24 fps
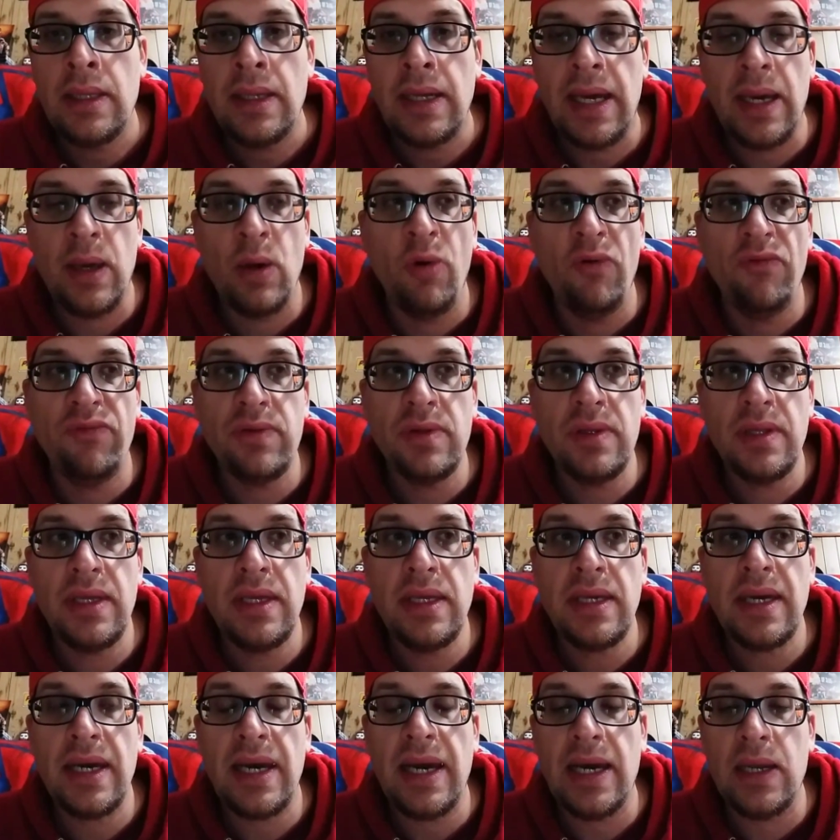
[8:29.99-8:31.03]

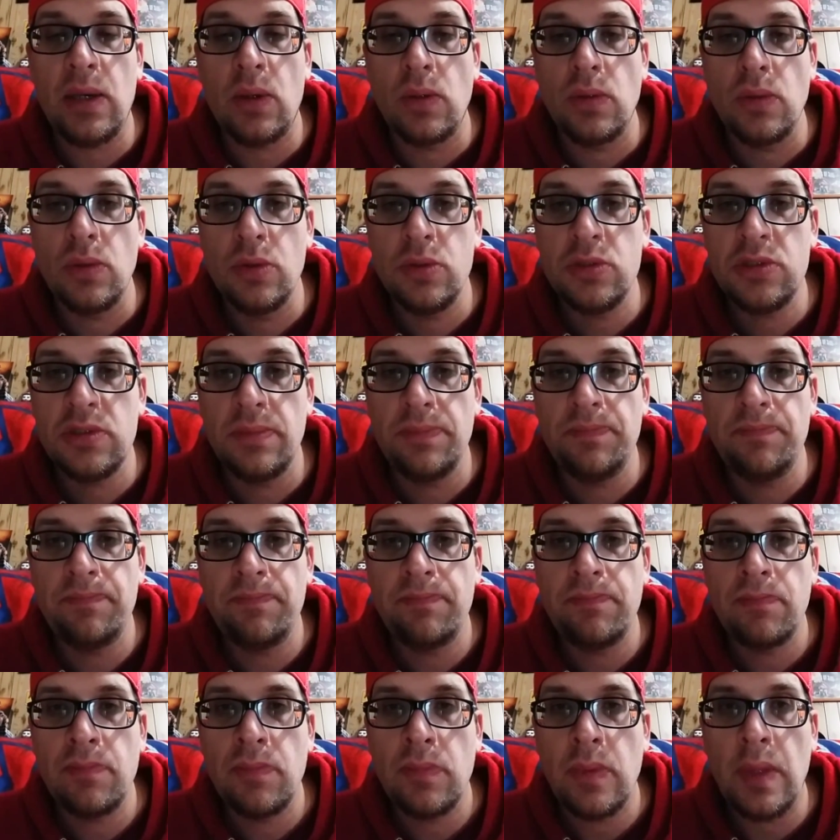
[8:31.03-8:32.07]
Hopefully, I don't lose them.
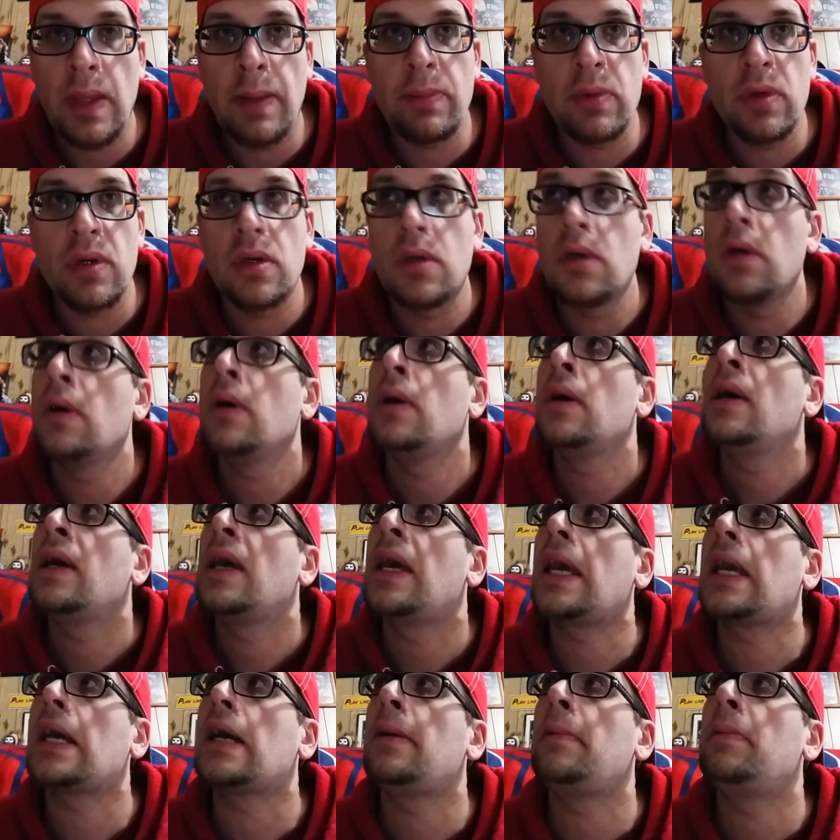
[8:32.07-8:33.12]
I'm going to
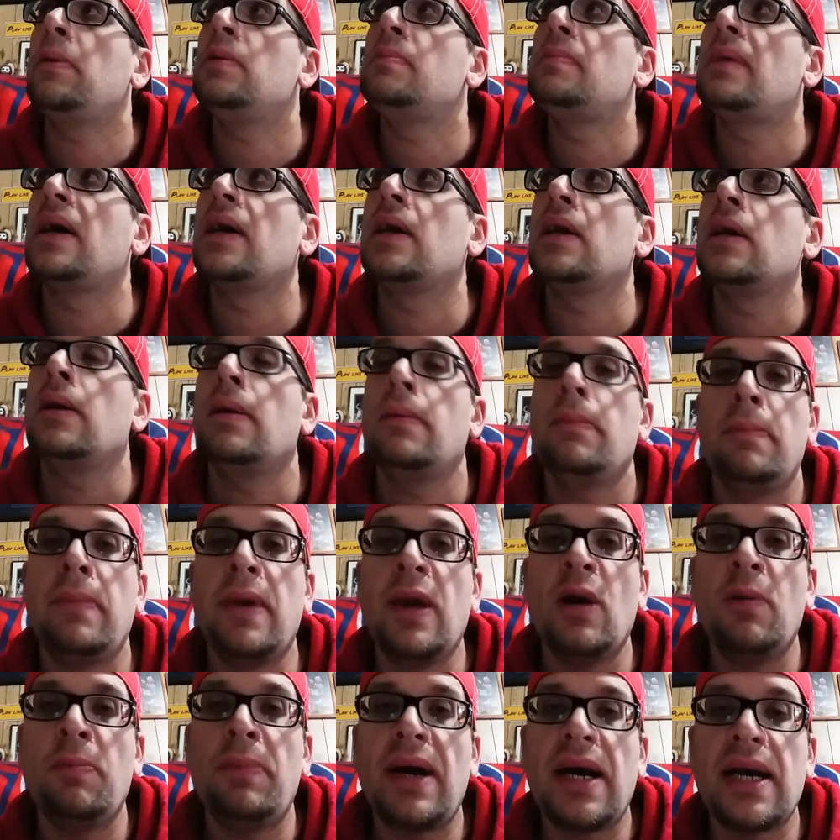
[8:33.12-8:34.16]
hang up in my
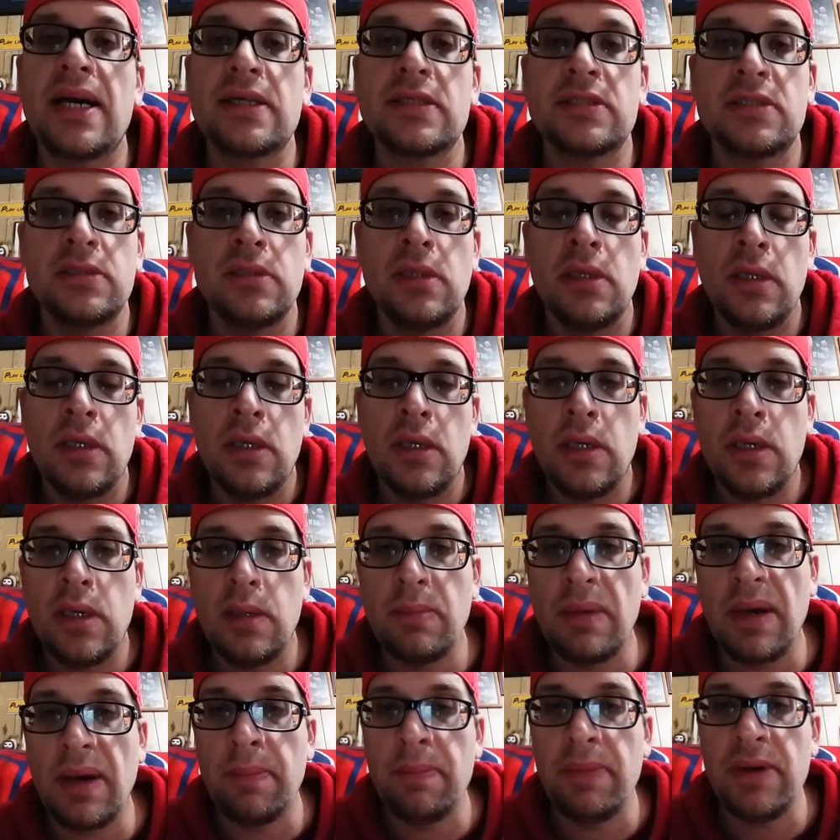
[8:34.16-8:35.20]
mailbox
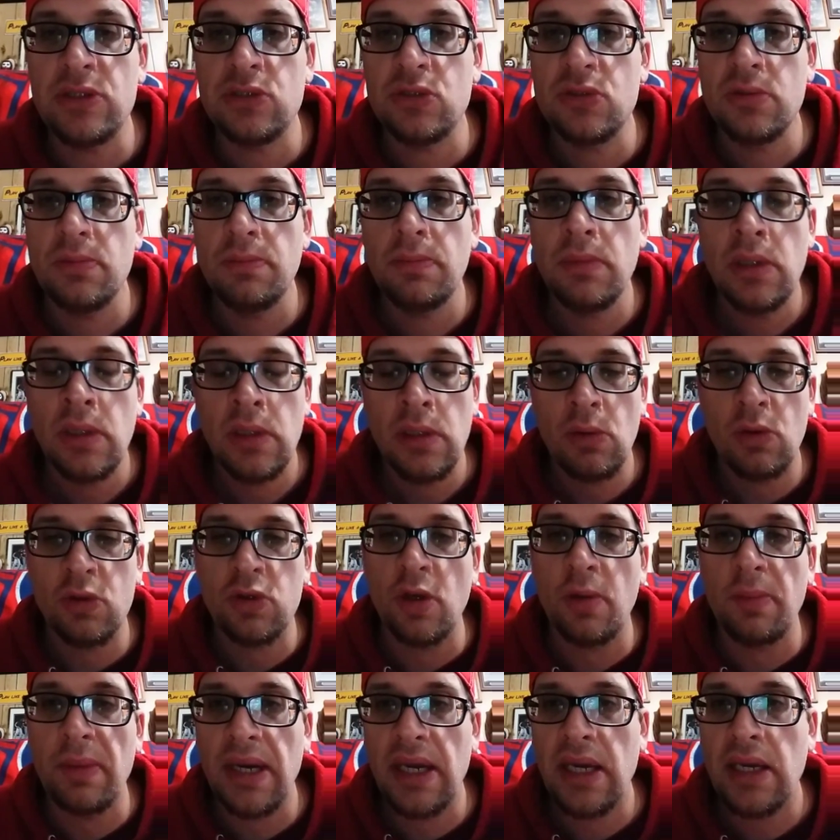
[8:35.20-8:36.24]
in my bedroom with
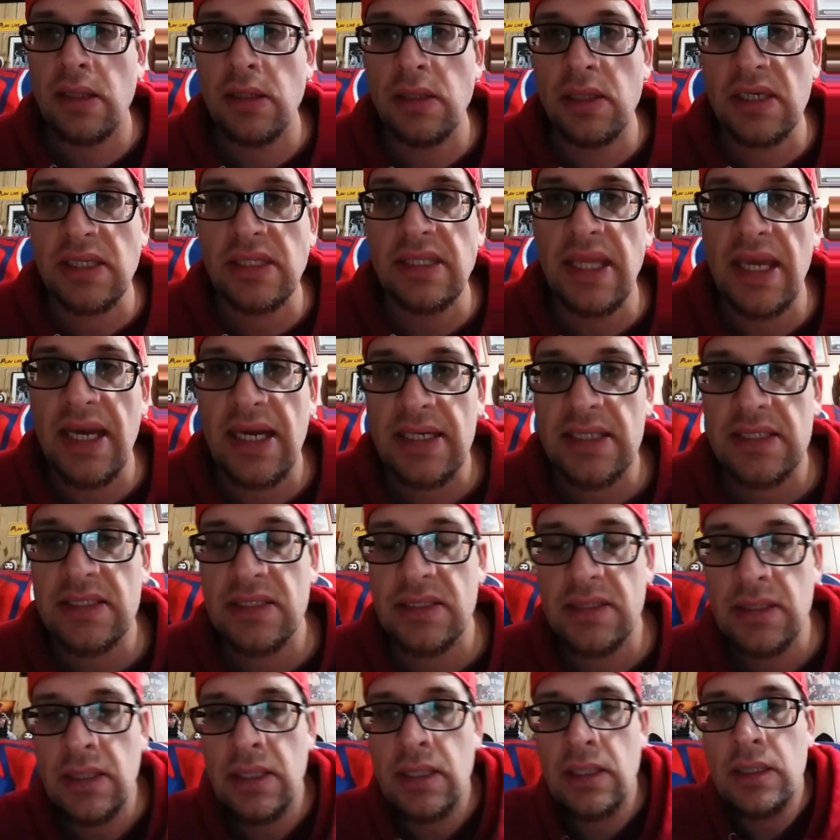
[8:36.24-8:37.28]
all my
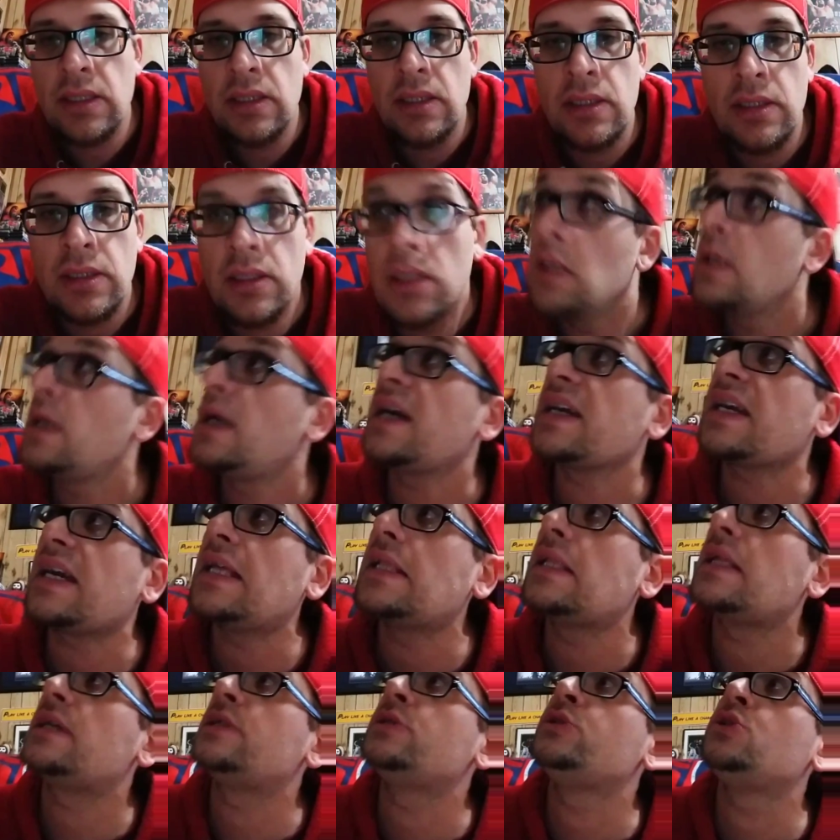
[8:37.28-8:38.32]
knickknacks. I got
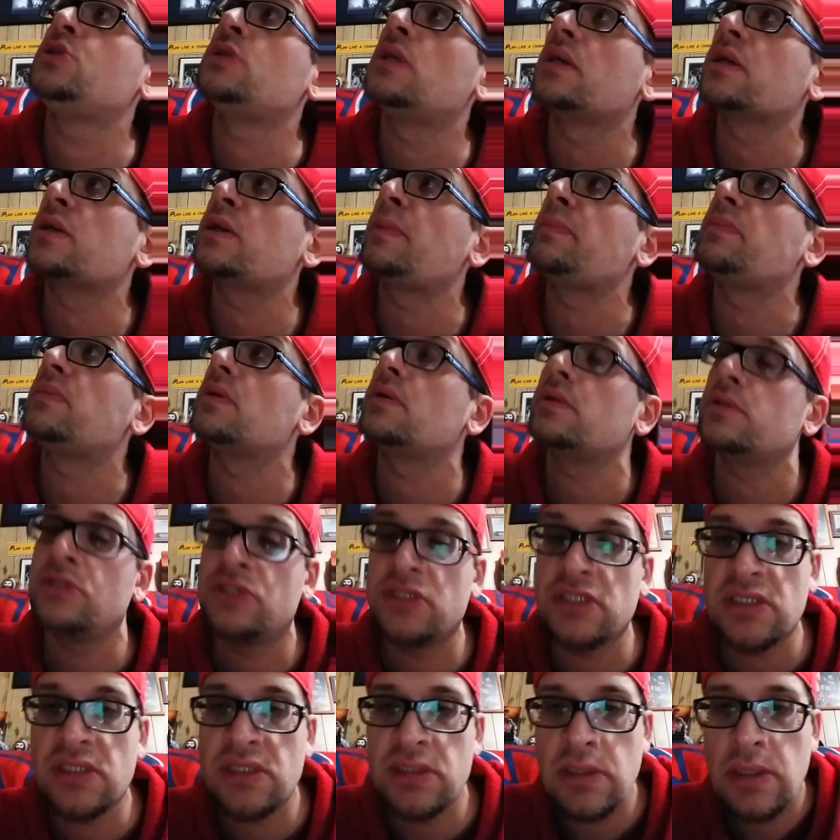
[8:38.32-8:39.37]
a lot of junk up there.
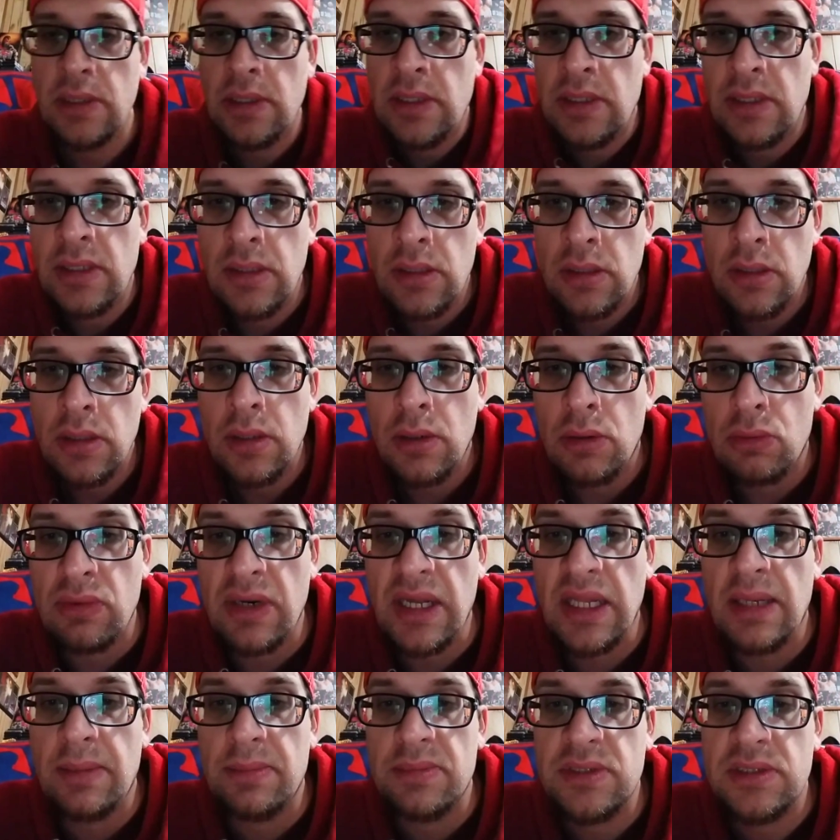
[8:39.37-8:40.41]
Just
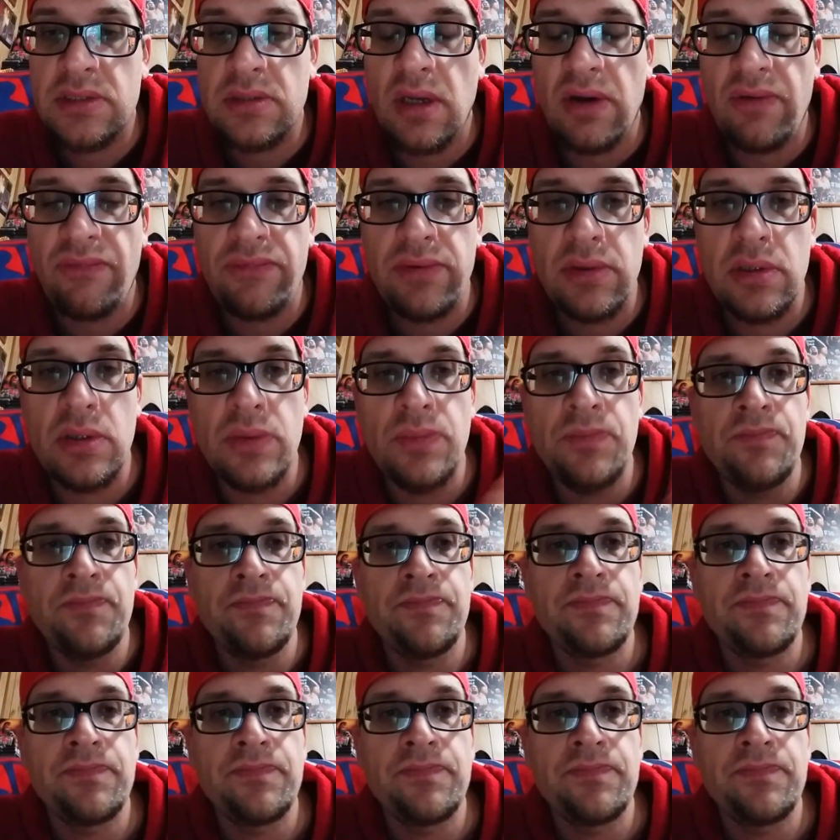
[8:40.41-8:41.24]
random stuff, you know.